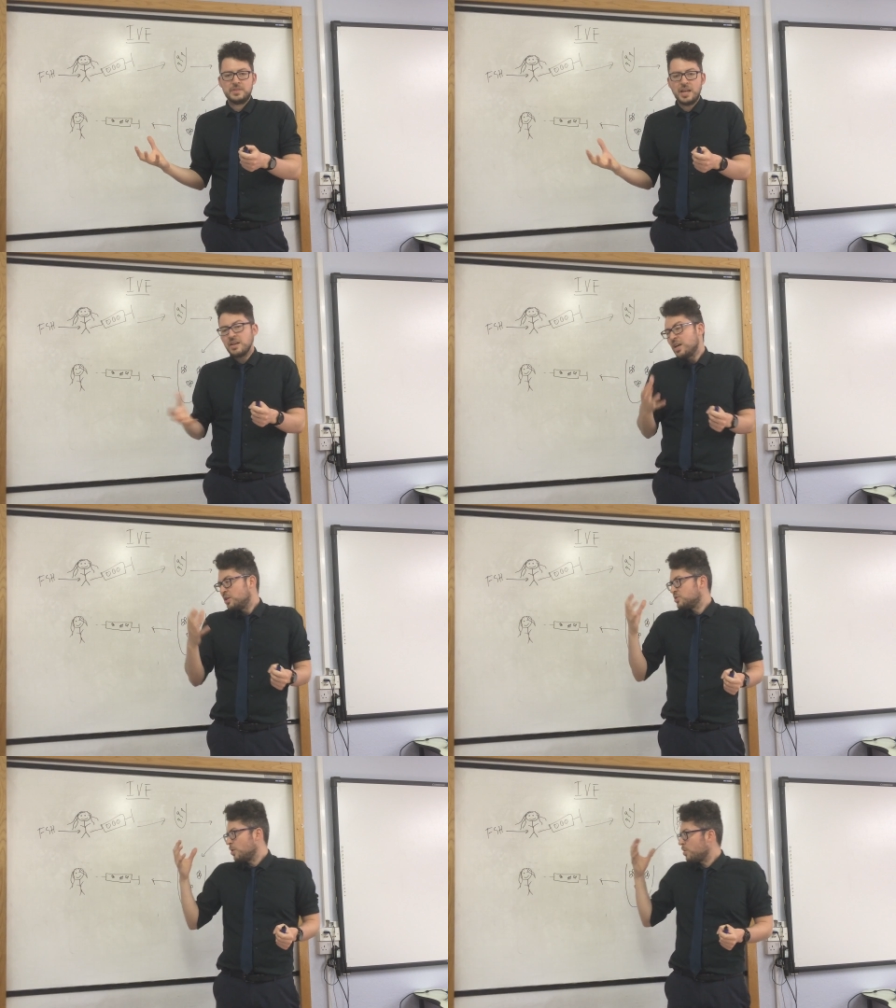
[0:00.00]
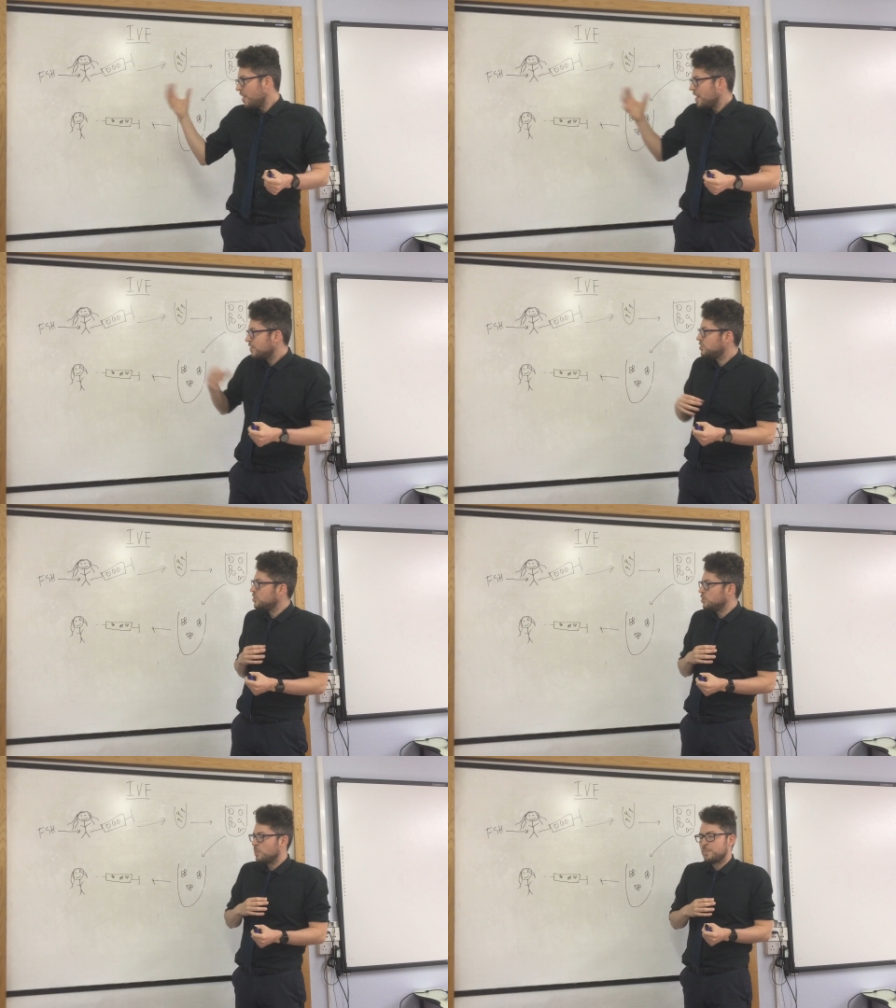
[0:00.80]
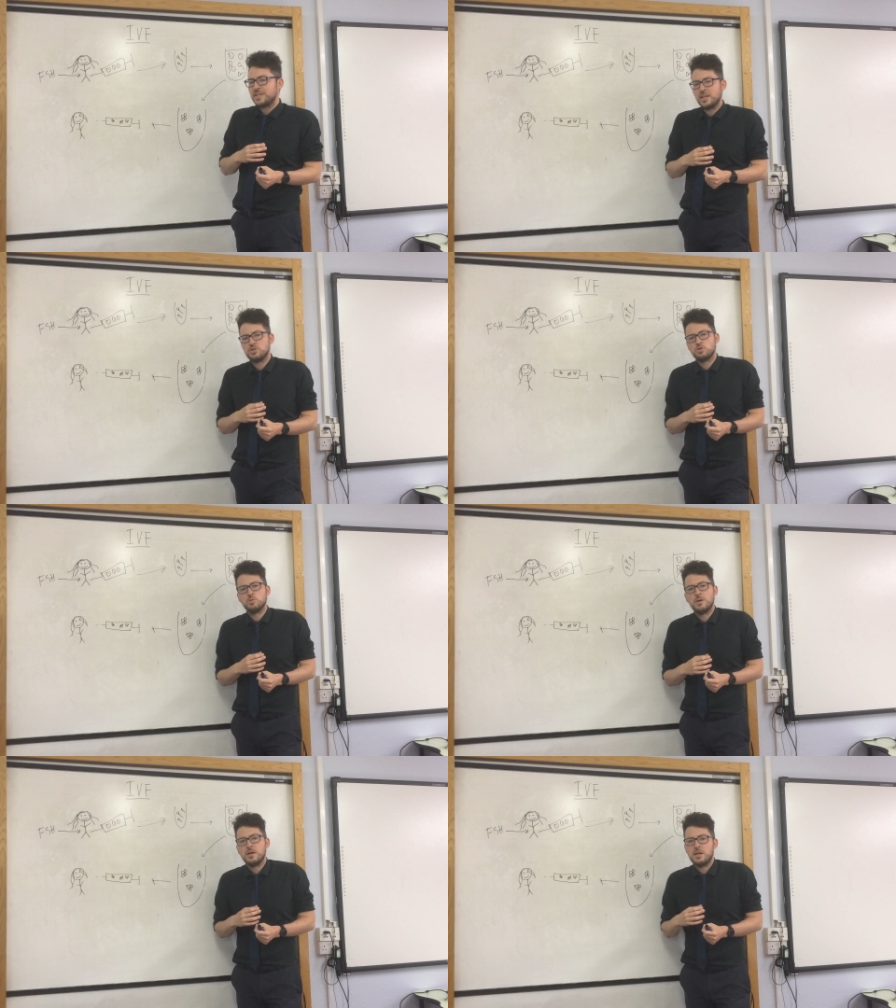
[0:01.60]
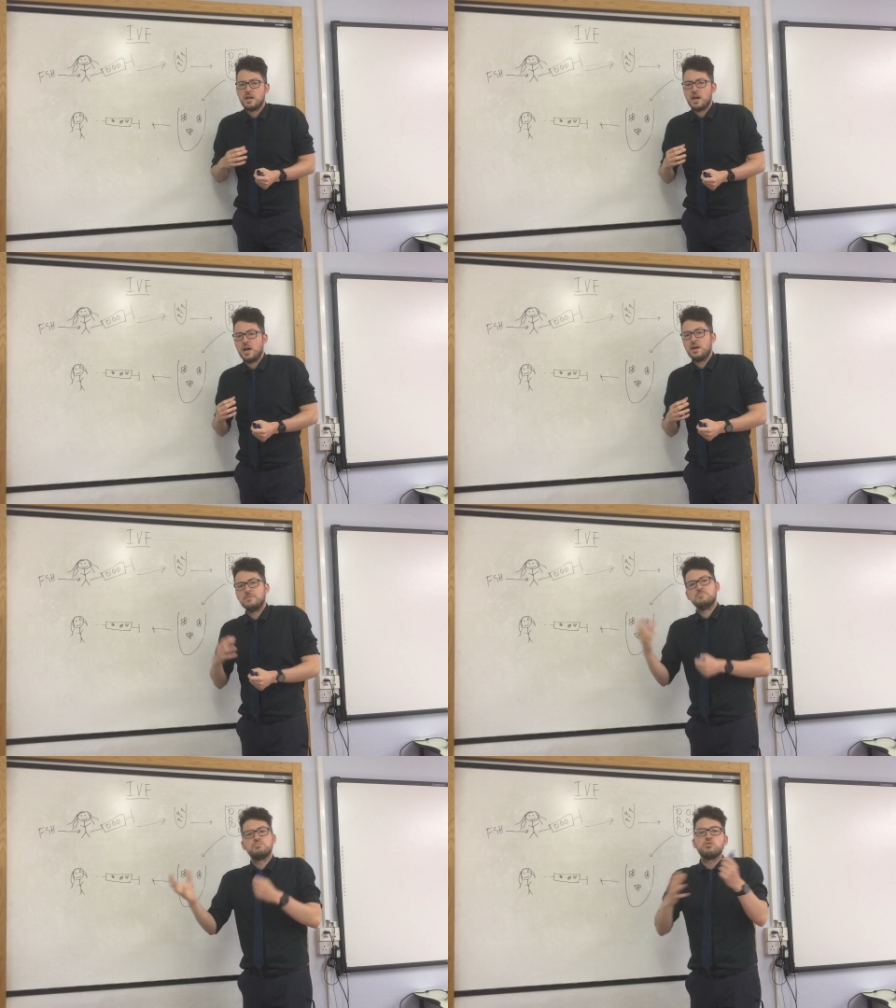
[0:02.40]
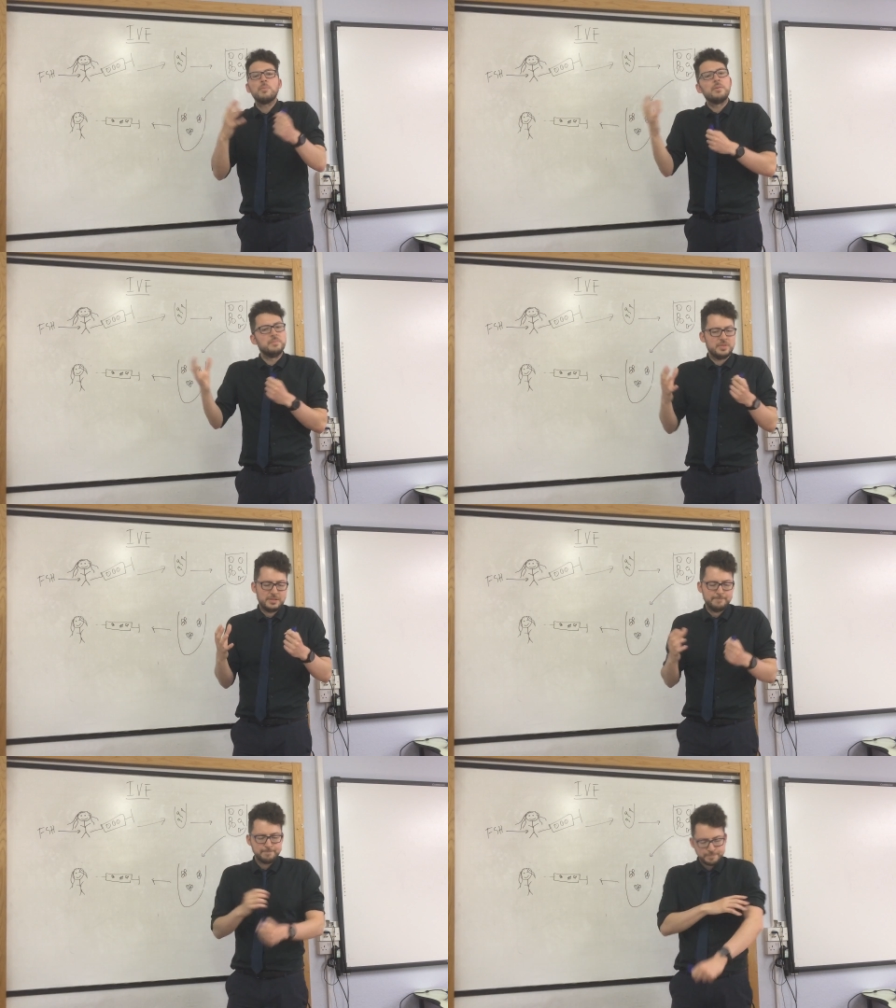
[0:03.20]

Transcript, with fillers: Okay? So they're the two potential uh, problems.